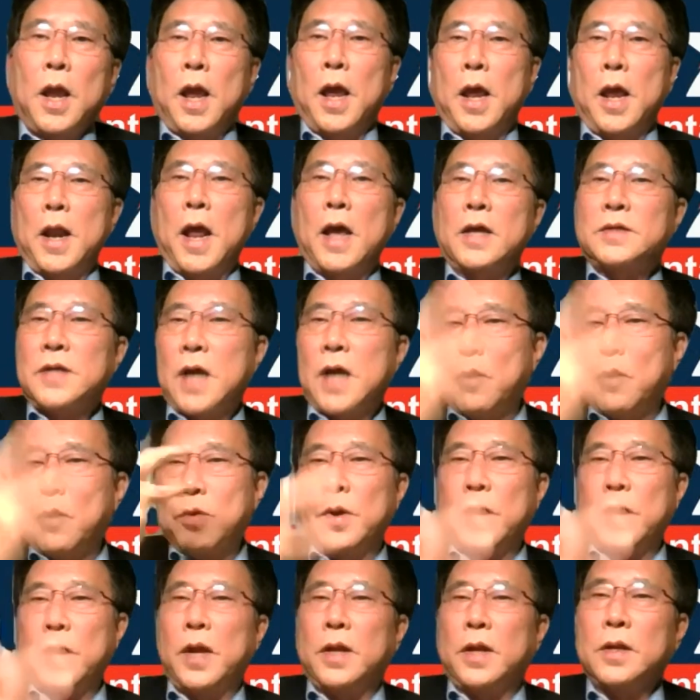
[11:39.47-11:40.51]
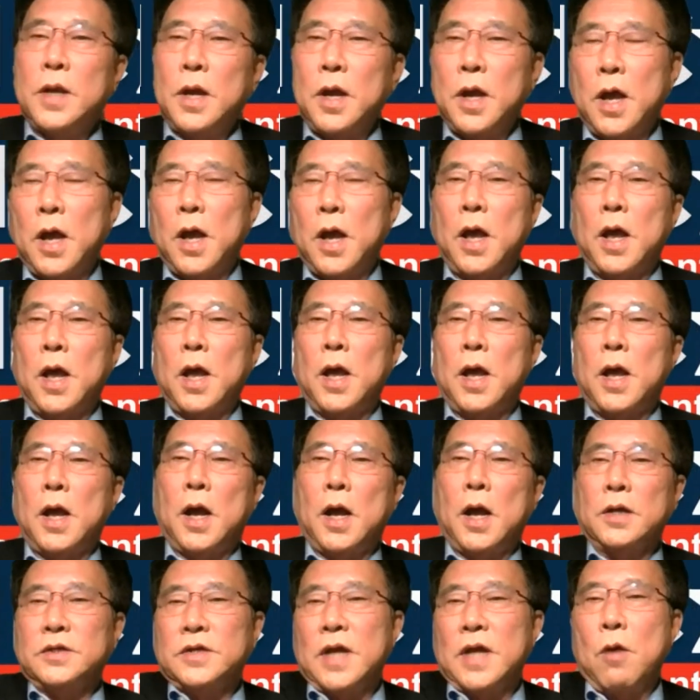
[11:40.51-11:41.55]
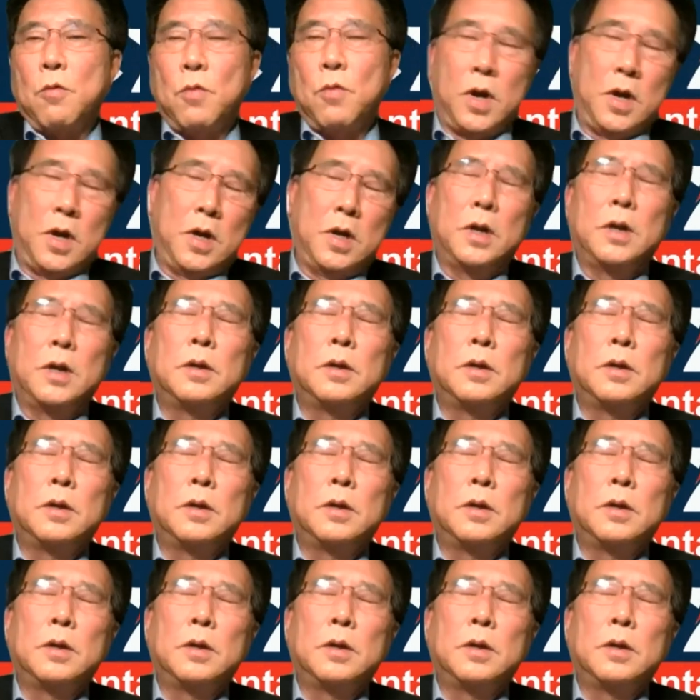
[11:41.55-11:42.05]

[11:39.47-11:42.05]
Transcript: and that's how you get uh, a shower.